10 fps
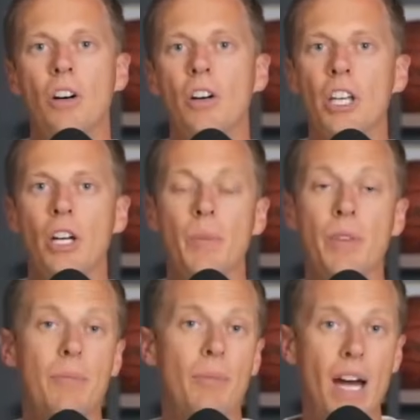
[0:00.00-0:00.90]
I'll hook you up
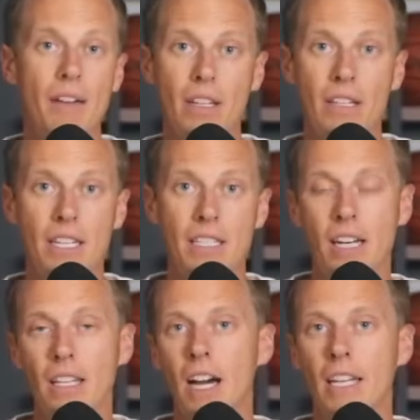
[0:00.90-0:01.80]
with the private link
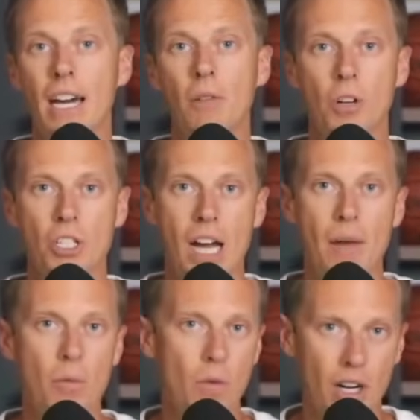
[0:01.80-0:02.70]
to unlock that
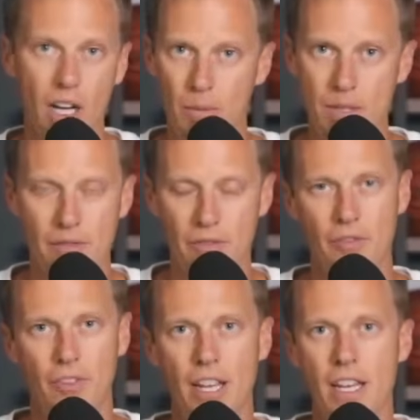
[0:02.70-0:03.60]
workshop 100%
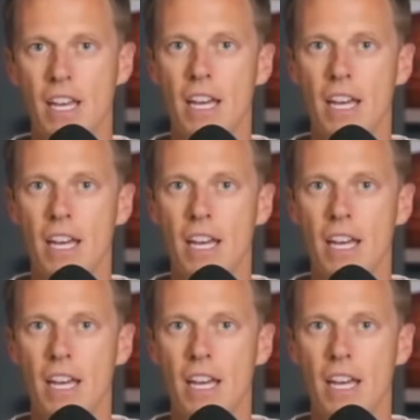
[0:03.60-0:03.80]
for free.